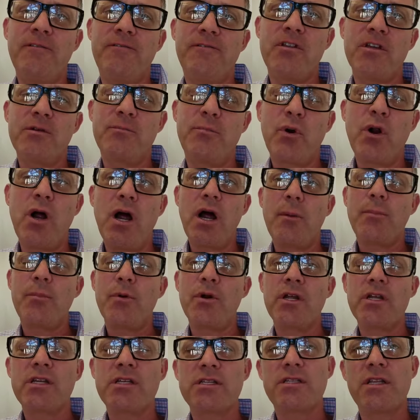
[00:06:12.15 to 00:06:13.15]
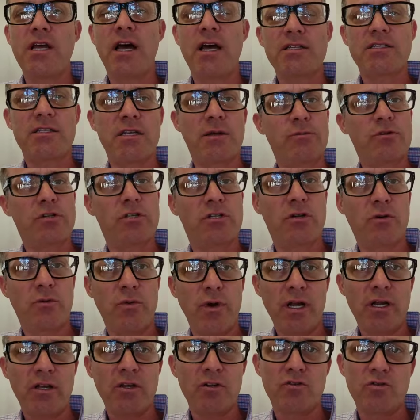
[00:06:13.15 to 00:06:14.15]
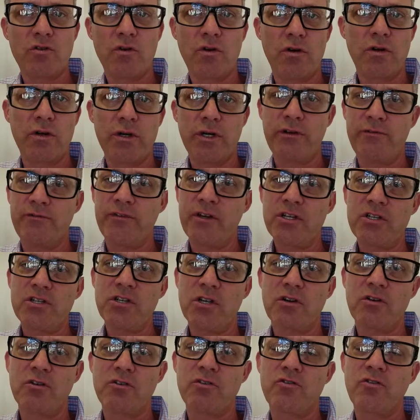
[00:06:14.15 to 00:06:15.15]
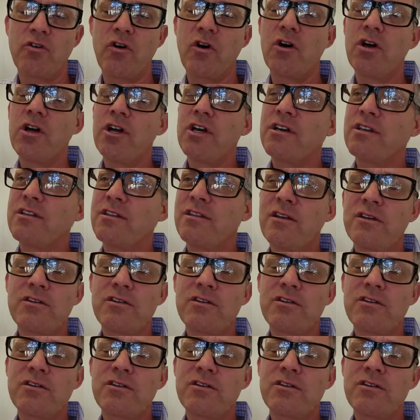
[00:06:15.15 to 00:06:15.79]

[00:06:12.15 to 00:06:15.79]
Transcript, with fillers: if the property is not subject to rent control or eviction control